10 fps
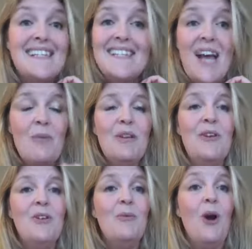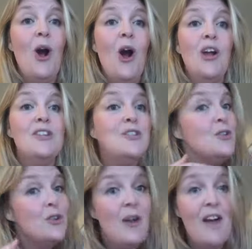Tell me who you are. Do
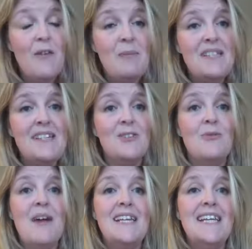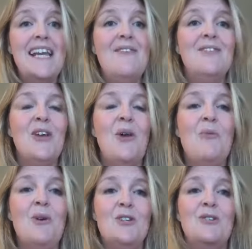you have a business already? If so,
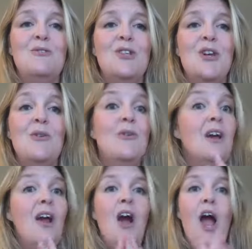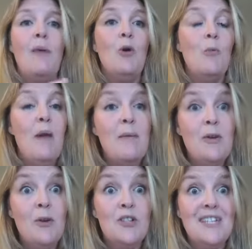what do you do? Or maybe
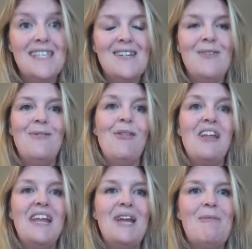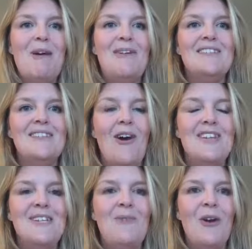you're just still thinking about
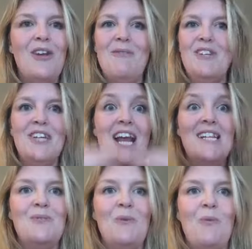starting one, in which case,